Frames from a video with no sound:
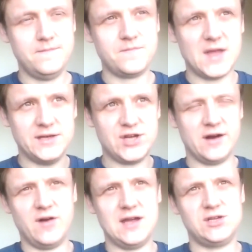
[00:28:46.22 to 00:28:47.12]
a
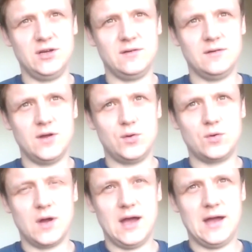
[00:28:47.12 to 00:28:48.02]
generation who
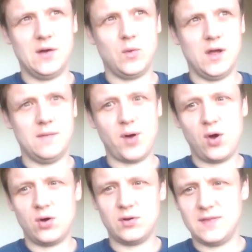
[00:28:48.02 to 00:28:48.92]
were
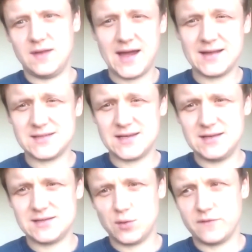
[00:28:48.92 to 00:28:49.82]
born in the
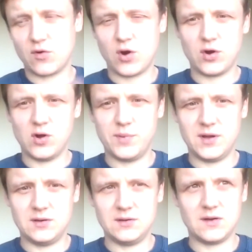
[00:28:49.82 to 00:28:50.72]
90s, who have grown up
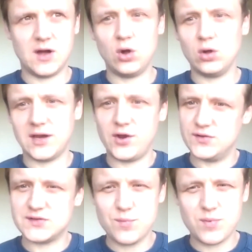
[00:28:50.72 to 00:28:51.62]
and only
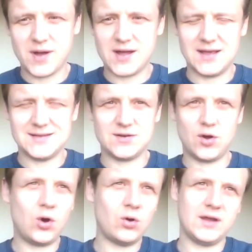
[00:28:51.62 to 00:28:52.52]
known supermarkets and
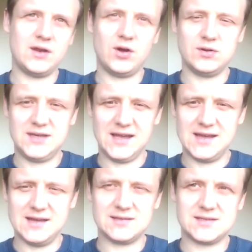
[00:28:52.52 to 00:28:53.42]
only known
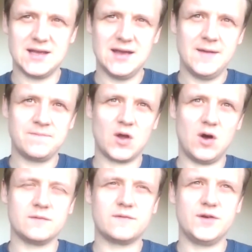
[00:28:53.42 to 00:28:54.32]
dates
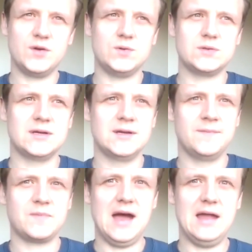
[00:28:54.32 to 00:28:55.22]
on food,
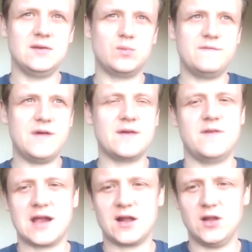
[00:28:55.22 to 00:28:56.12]
and we're very,
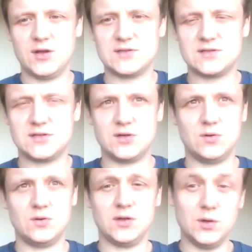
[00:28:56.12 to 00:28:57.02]
very close
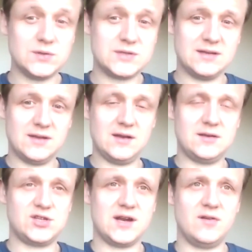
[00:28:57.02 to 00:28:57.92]
to losing the
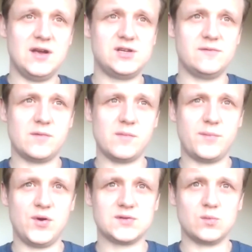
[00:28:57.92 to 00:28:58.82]
generation from the
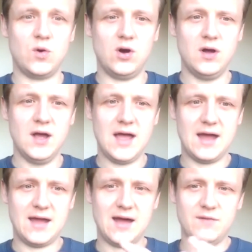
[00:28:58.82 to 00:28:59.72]
post-war
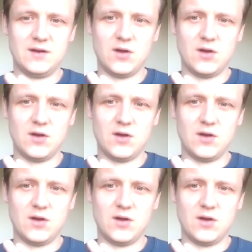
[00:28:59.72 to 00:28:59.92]
and having